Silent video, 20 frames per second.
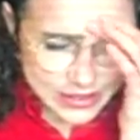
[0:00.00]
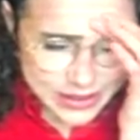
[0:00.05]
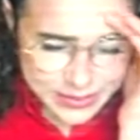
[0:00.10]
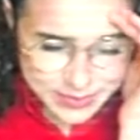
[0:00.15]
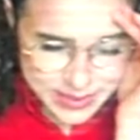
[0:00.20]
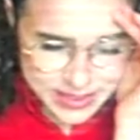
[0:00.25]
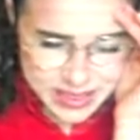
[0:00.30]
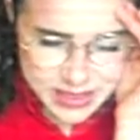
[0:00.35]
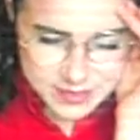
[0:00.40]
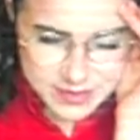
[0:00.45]

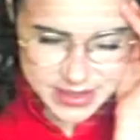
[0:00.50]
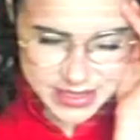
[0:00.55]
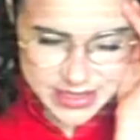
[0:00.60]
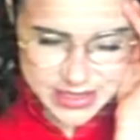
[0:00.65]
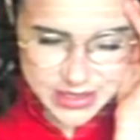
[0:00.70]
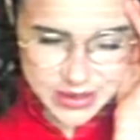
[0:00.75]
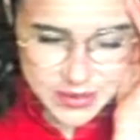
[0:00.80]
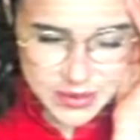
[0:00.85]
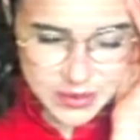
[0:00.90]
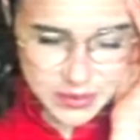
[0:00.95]
It must have been
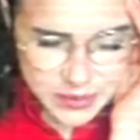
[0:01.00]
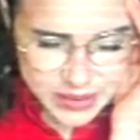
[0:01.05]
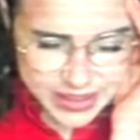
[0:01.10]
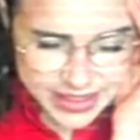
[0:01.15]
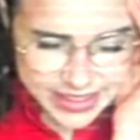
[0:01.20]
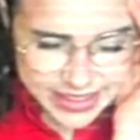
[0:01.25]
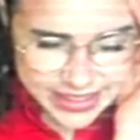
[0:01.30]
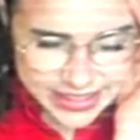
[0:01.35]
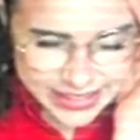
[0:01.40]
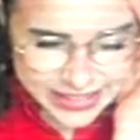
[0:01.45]
so
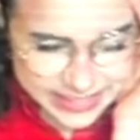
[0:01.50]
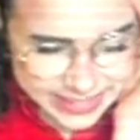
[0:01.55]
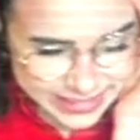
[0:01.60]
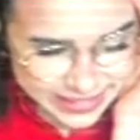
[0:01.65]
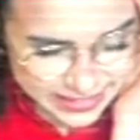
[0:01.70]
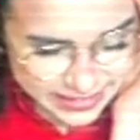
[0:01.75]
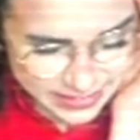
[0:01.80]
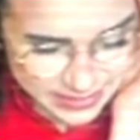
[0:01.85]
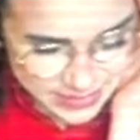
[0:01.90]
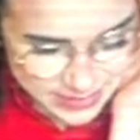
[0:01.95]
annoying,
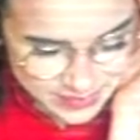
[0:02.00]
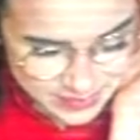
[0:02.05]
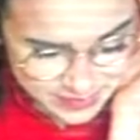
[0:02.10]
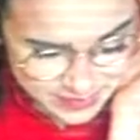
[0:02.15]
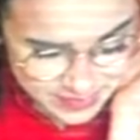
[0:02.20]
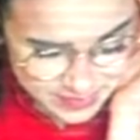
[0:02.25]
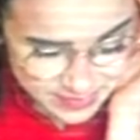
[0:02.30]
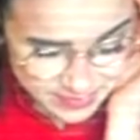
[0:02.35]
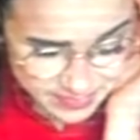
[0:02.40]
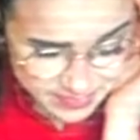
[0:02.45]

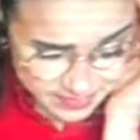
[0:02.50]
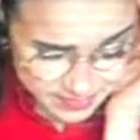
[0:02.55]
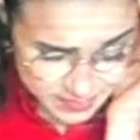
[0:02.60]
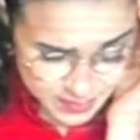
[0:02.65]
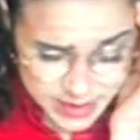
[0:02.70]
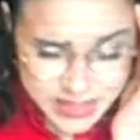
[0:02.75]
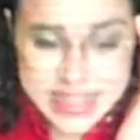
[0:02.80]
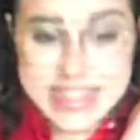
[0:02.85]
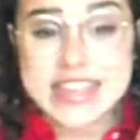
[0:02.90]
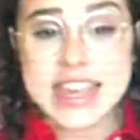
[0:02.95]

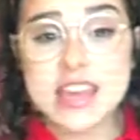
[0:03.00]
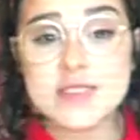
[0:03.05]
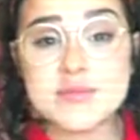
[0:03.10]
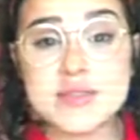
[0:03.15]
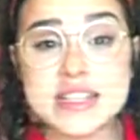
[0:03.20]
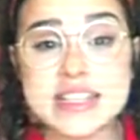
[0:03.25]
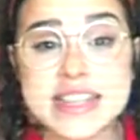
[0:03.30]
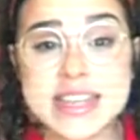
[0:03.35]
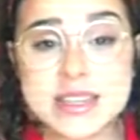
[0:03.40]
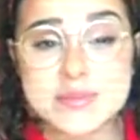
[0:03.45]
but he gave
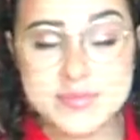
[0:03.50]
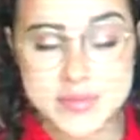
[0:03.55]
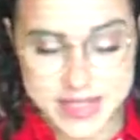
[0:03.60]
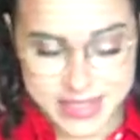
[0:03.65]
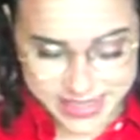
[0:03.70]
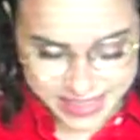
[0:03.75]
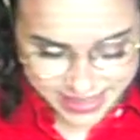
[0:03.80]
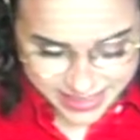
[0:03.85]
me tips.